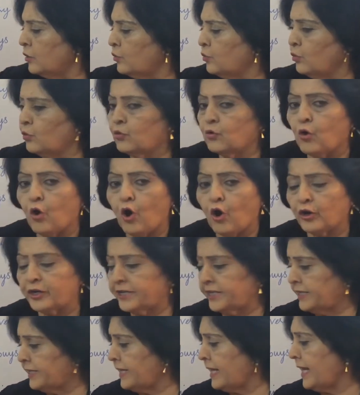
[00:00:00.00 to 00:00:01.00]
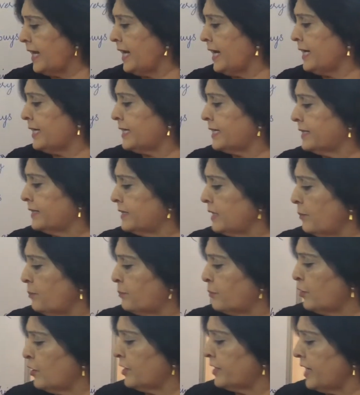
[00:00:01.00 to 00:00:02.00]
To coordinate the
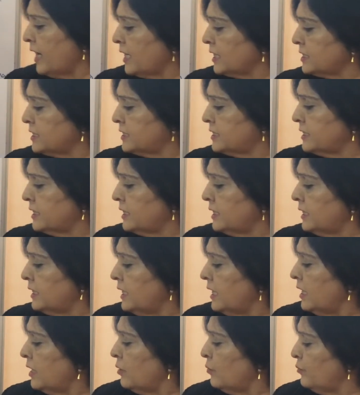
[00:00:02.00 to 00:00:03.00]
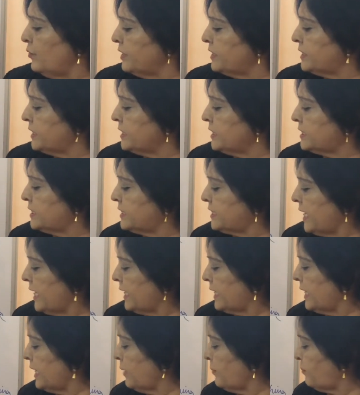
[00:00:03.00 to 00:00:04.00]
production which is
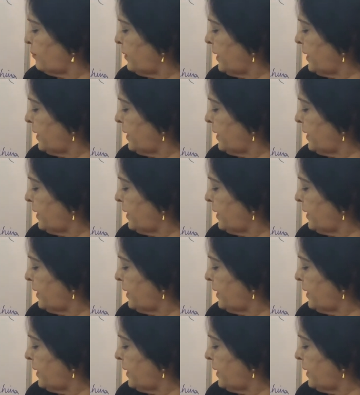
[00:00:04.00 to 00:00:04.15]
taking